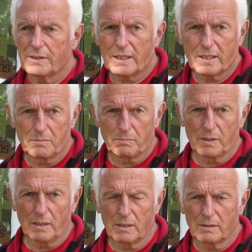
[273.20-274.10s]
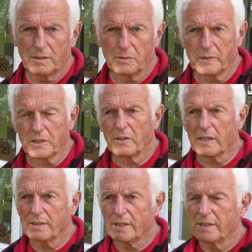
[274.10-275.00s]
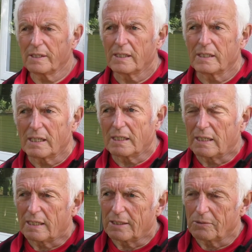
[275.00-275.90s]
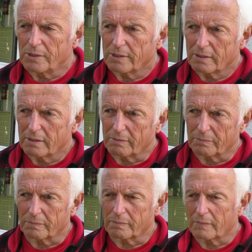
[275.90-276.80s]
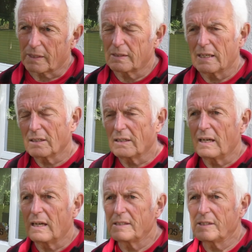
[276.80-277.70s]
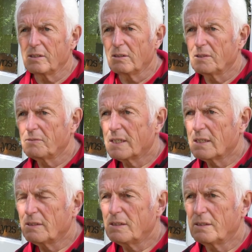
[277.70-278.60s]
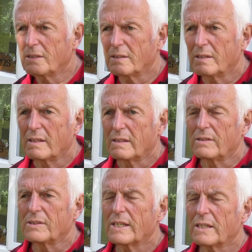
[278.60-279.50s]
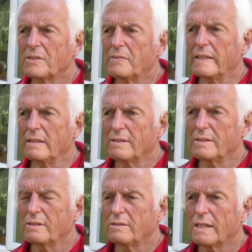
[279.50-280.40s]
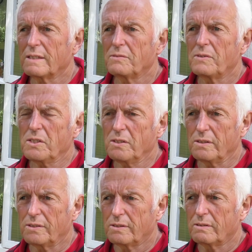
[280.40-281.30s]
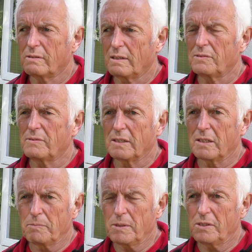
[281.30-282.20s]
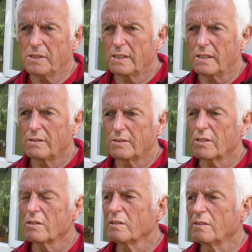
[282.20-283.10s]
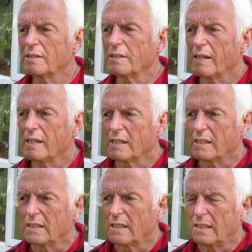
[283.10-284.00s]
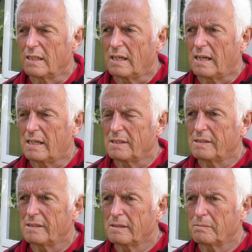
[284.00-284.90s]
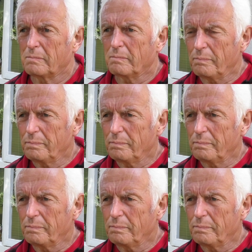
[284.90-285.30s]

second bungalow that was erected, there was another lady who lived down in the south of England who'd had a vision to live in a community in Scotland, and